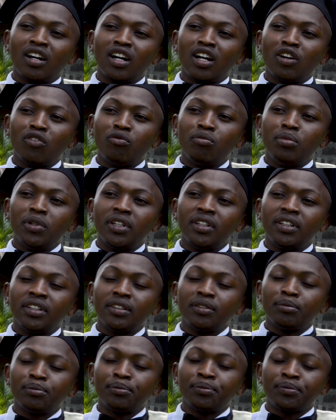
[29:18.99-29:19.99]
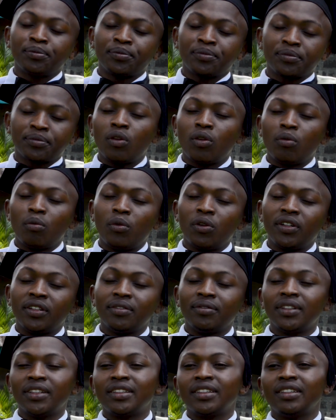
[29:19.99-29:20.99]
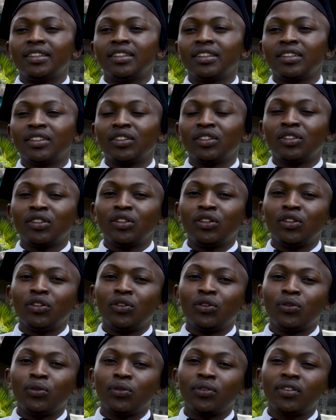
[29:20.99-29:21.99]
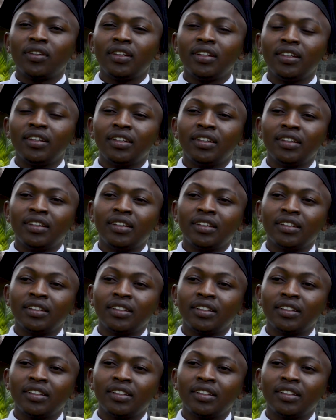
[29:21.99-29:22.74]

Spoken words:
I've been motivated to see